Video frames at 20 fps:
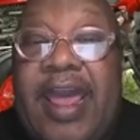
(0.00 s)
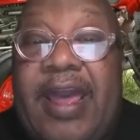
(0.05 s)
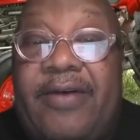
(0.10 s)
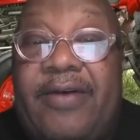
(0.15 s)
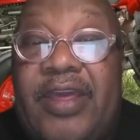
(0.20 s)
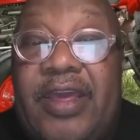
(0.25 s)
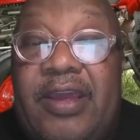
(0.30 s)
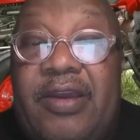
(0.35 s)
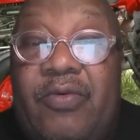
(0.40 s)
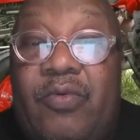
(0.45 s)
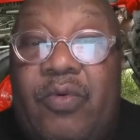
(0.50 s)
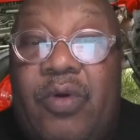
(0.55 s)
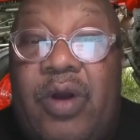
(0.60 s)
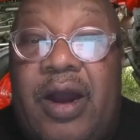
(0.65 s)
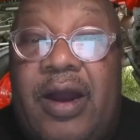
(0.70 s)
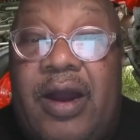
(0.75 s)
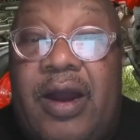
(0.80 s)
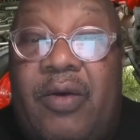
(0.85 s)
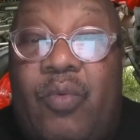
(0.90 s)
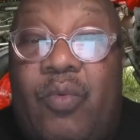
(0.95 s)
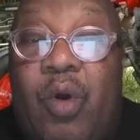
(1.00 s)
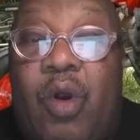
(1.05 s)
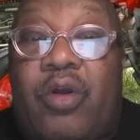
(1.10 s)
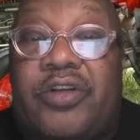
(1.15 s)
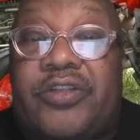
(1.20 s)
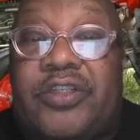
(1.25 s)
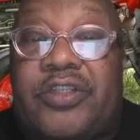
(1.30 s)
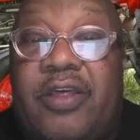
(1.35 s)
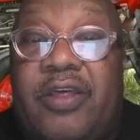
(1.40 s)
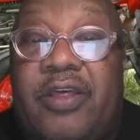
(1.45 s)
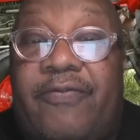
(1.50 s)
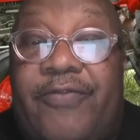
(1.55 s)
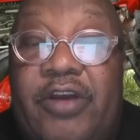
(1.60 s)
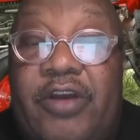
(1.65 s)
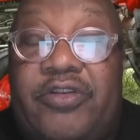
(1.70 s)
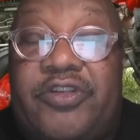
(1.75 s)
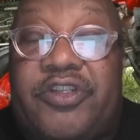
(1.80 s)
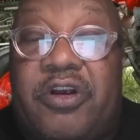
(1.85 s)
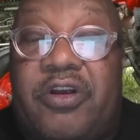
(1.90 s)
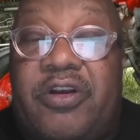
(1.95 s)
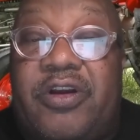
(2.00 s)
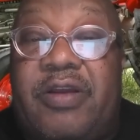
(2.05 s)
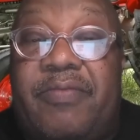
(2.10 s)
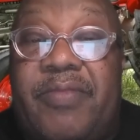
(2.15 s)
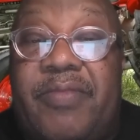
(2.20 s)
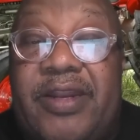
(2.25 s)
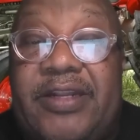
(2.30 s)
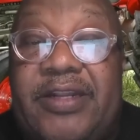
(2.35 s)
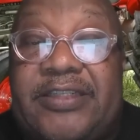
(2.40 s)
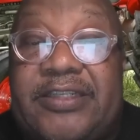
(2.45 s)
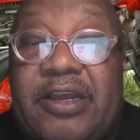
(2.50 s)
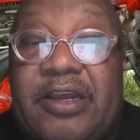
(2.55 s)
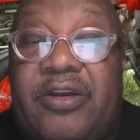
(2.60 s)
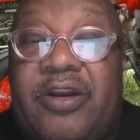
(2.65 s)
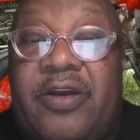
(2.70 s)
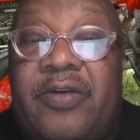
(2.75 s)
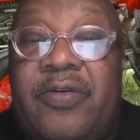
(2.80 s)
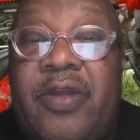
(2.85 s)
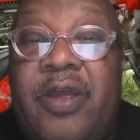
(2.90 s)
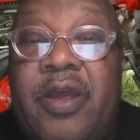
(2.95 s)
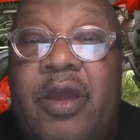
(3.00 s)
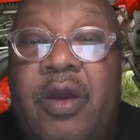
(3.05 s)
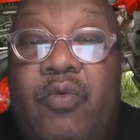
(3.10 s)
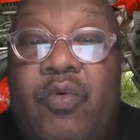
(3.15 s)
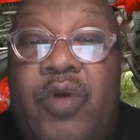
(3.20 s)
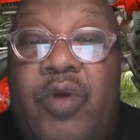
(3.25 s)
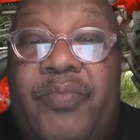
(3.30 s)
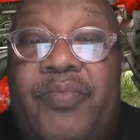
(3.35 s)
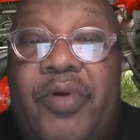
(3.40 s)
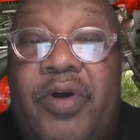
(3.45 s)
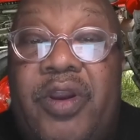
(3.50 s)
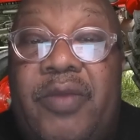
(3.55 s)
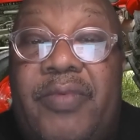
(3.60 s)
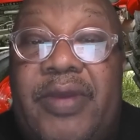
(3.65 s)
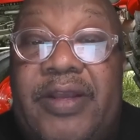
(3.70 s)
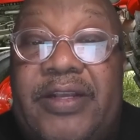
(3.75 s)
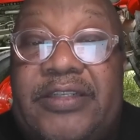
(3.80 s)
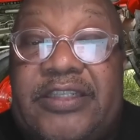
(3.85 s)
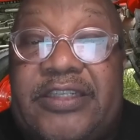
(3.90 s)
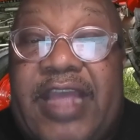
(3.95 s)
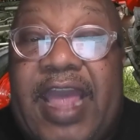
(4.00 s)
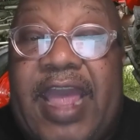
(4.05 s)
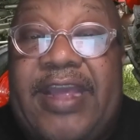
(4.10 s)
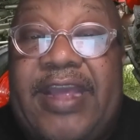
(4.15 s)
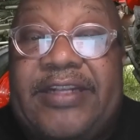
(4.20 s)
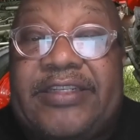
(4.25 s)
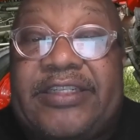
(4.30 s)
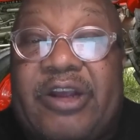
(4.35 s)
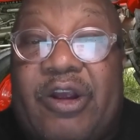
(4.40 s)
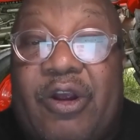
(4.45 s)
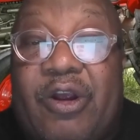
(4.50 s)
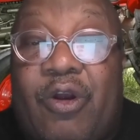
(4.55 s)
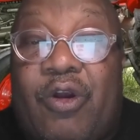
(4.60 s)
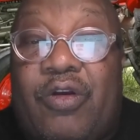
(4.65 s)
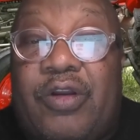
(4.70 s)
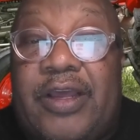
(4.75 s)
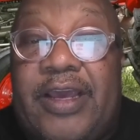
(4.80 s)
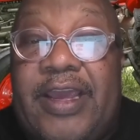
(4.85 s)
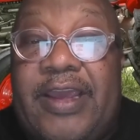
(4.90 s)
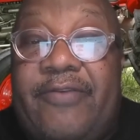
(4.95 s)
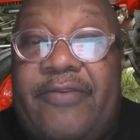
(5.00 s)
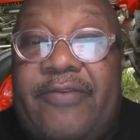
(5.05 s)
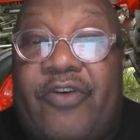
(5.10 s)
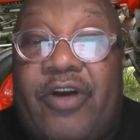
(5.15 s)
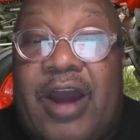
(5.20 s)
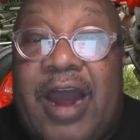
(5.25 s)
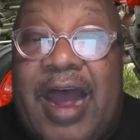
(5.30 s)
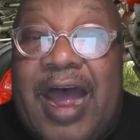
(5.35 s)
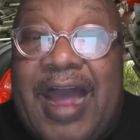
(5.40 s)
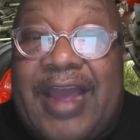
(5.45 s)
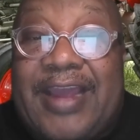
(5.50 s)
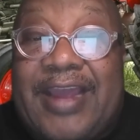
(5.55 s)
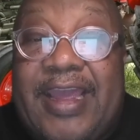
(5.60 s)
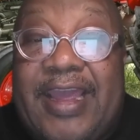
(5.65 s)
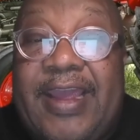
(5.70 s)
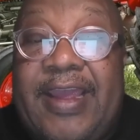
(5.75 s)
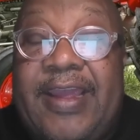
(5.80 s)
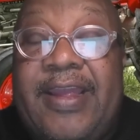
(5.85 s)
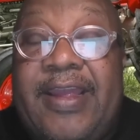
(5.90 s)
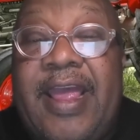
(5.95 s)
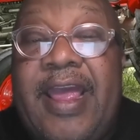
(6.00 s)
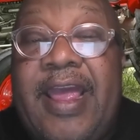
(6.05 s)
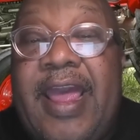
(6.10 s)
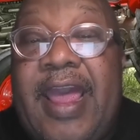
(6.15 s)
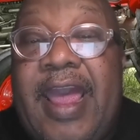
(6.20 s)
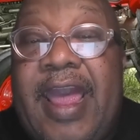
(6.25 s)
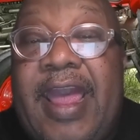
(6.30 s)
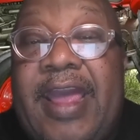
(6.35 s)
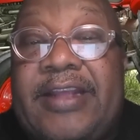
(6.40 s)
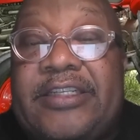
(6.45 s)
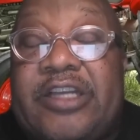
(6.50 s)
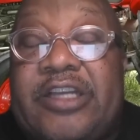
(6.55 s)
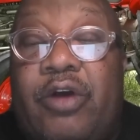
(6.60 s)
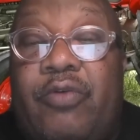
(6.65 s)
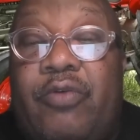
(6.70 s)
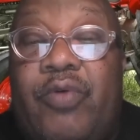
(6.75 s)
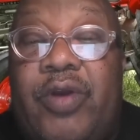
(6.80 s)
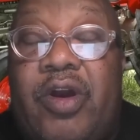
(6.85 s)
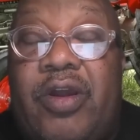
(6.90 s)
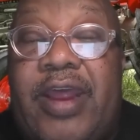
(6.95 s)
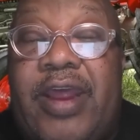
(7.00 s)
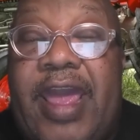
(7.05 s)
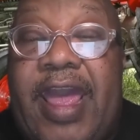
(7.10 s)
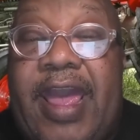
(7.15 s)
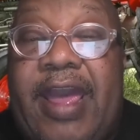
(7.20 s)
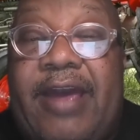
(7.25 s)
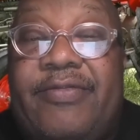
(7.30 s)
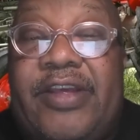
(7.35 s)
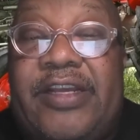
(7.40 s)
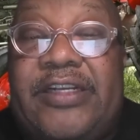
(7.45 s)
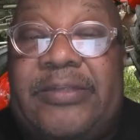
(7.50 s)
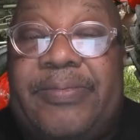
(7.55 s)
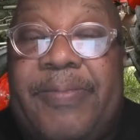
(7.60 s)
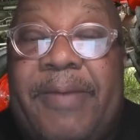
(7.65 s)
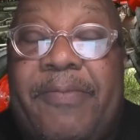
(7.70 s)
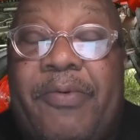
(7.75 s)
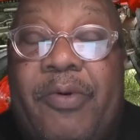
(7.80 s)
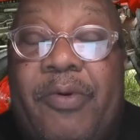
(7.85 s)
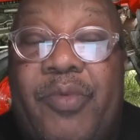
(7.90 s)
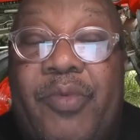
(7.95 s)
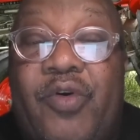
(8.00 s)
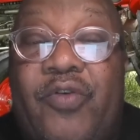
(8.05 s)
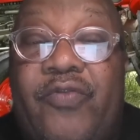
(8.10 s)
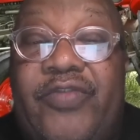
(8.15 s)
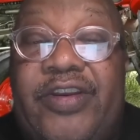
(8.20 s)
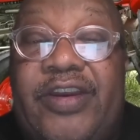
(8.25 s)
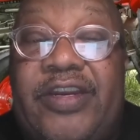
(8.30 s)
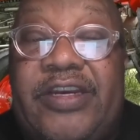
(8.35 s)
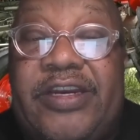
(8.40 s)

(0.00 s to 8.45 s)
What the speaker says: the workers of the future. In Minnesota, we put them in skates early for hockey. And so we're going to have these people moving into